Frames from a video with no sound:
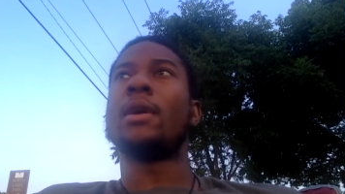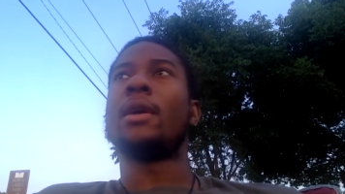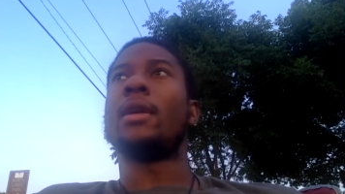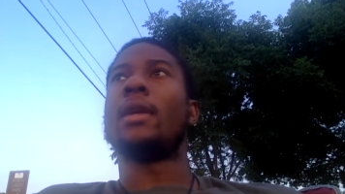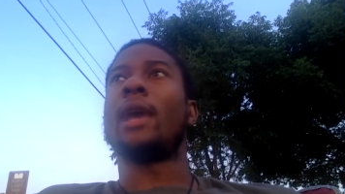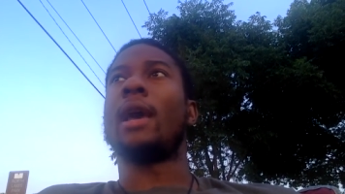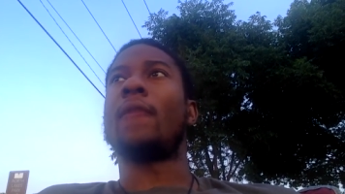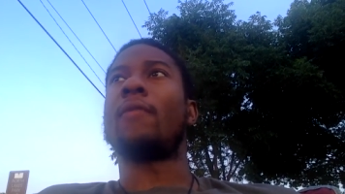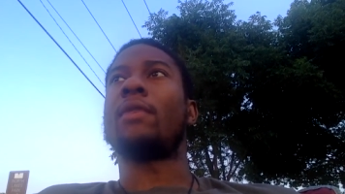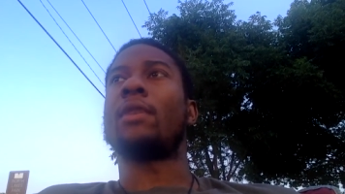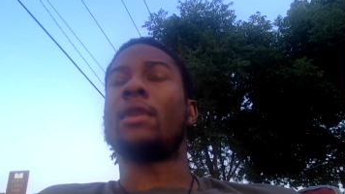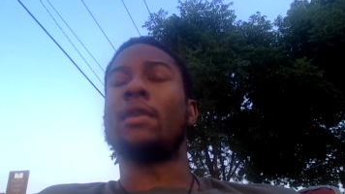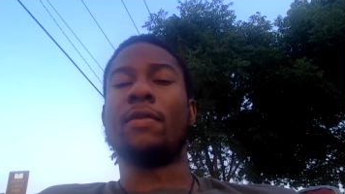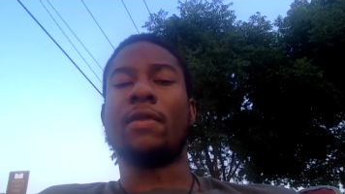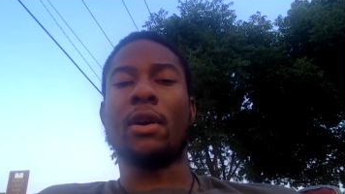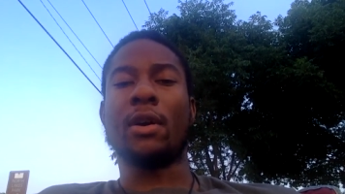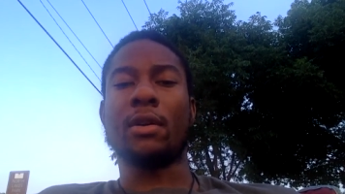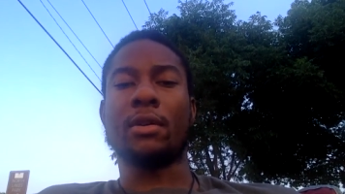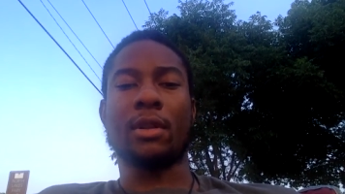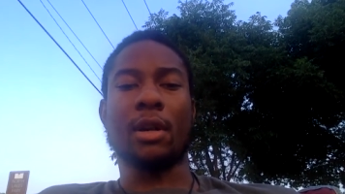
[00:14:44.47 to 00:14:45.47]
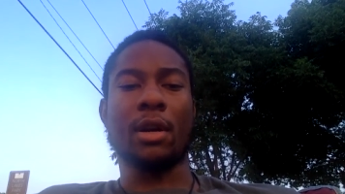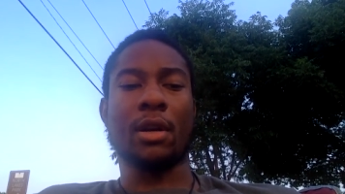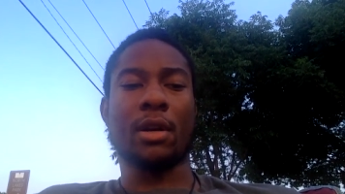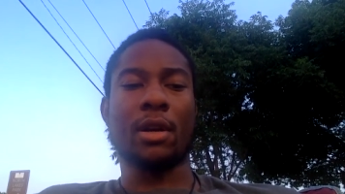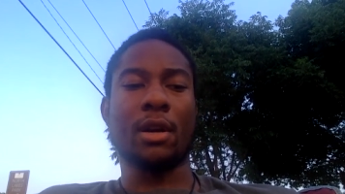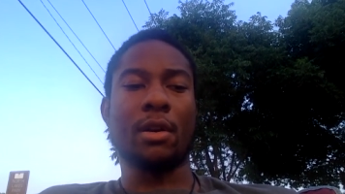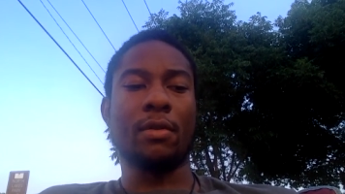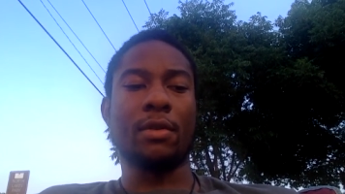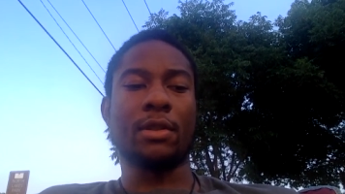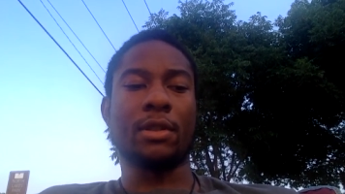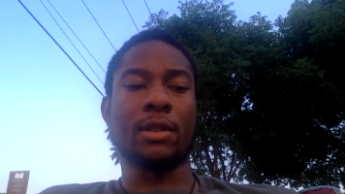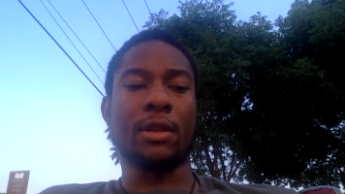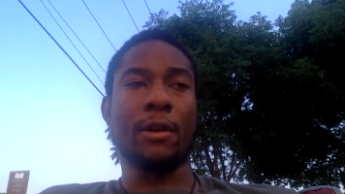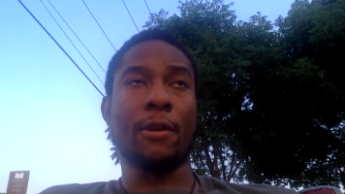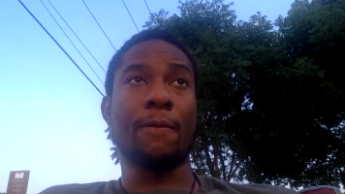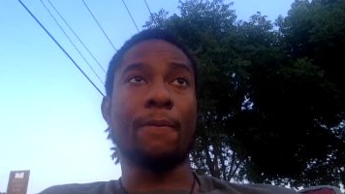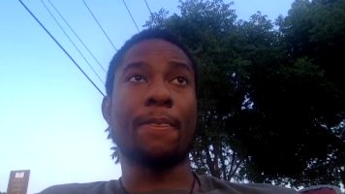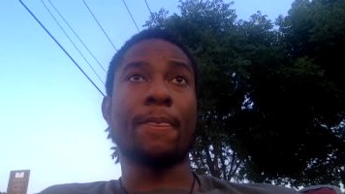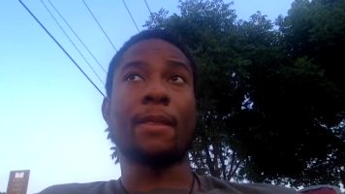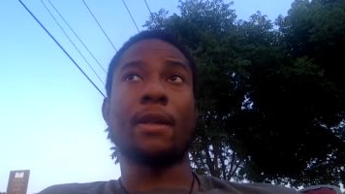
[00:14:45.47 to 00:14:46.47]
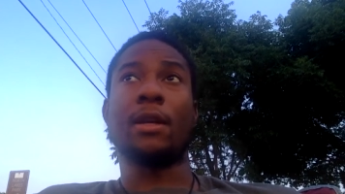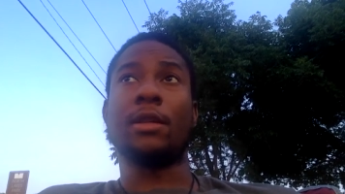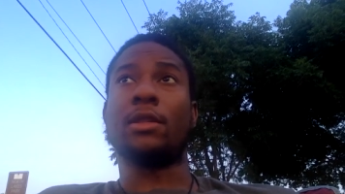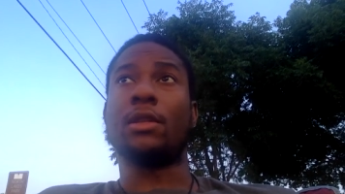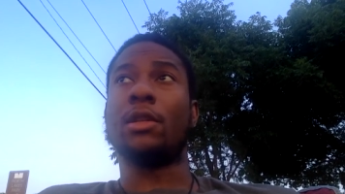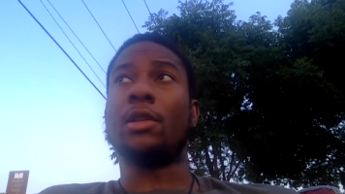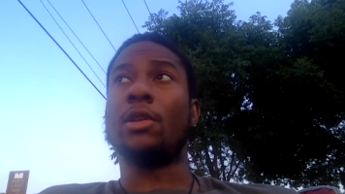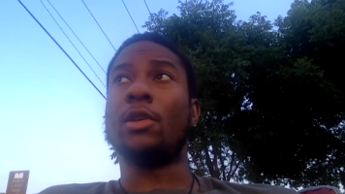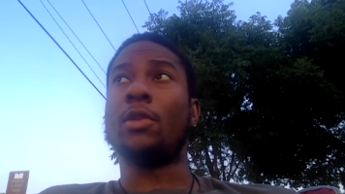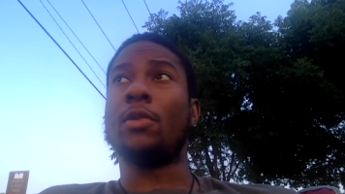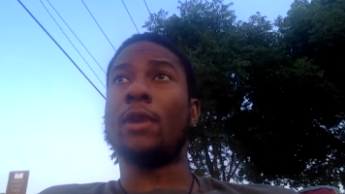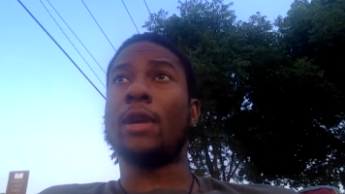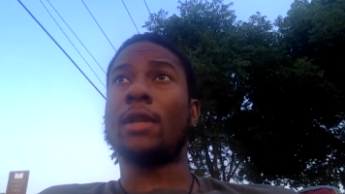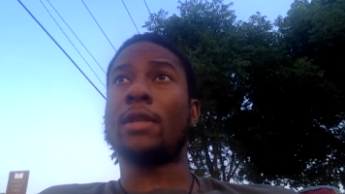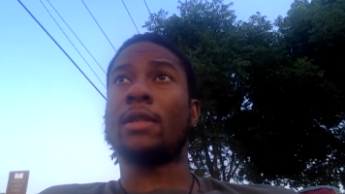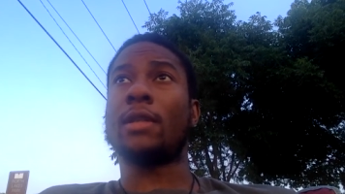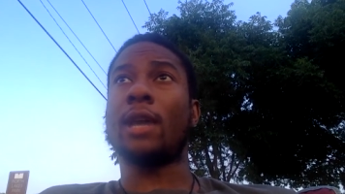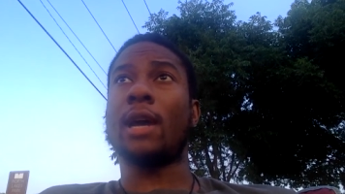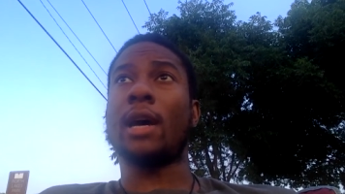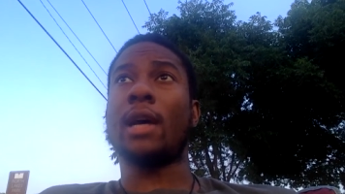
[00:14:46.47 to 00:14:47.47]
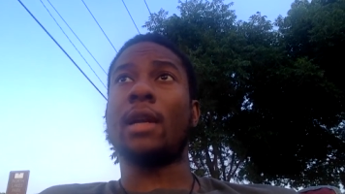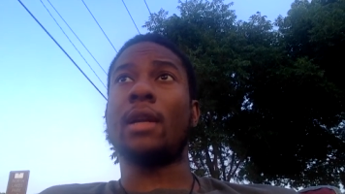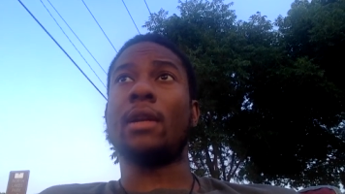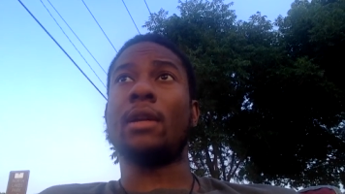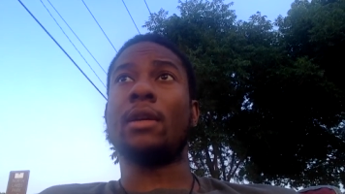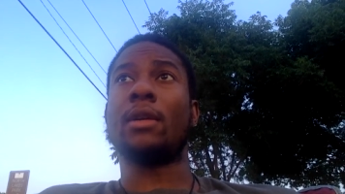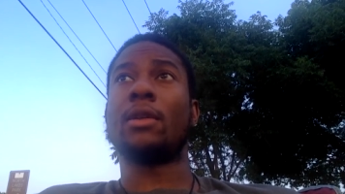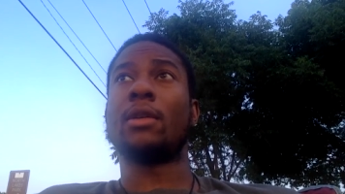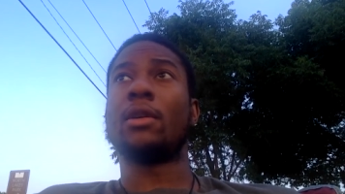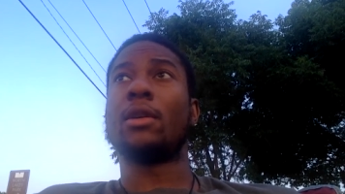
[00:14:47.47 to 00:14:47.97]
they have to convert their currency into the US dollar.